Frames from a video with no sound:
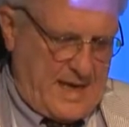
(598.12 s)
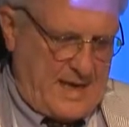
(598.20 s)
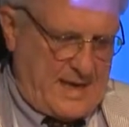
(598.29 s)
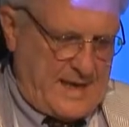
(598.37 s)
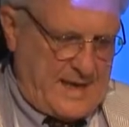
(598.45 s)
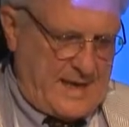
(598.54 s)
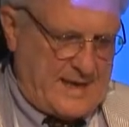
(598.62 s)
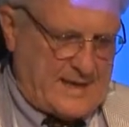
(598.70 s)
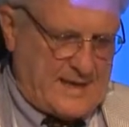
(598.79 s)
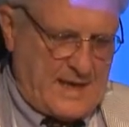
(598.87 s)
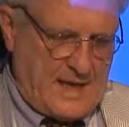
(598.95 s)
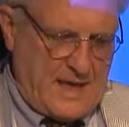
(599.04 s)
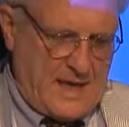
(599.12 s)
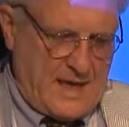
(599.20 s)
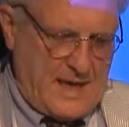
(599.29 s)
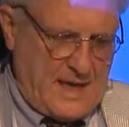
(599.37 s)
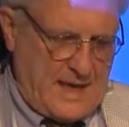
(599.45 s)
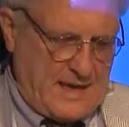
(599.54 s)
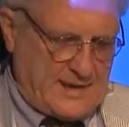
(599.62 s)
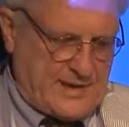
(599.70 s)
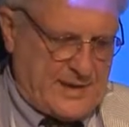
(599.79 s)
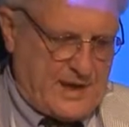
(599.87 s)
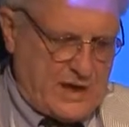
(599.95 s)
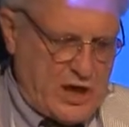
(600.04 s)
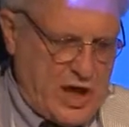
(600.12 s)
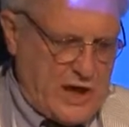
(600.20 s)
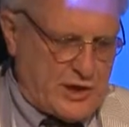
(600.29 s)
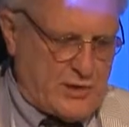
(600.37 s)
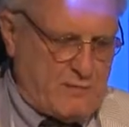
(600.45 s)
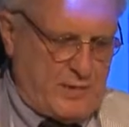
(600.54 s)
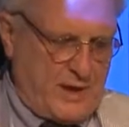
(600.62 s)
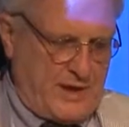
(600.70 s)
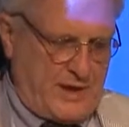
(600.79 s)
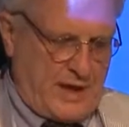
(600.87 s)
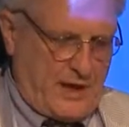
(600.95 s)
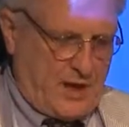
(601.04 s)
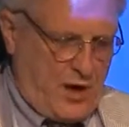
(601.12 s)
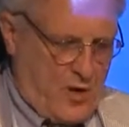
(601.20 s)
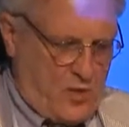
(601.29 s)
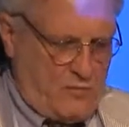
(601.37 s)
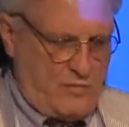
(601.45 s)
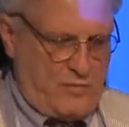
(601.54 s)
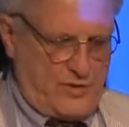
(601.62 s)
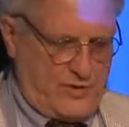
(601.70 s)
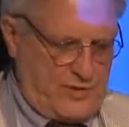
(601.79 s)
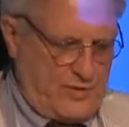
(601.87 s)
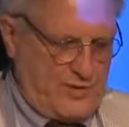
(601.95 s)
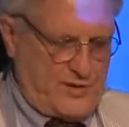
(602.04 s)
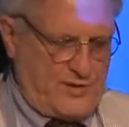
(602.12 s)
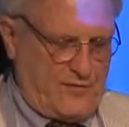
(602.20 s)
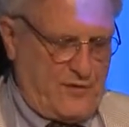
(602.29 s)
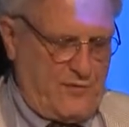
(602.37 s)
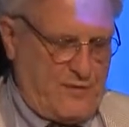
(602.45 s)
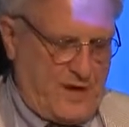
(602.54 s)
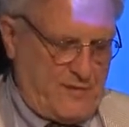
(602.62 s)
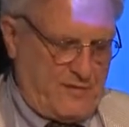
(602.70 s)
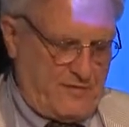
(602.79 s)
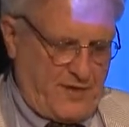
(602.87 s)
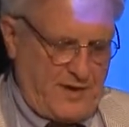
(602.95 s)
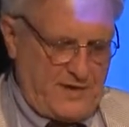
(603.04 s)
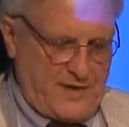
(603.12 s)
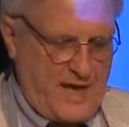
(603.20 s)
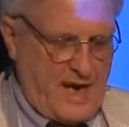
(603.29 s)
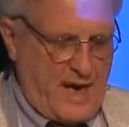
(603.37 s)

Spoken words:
it is Instead, nation building at home, to use an Obama phrase,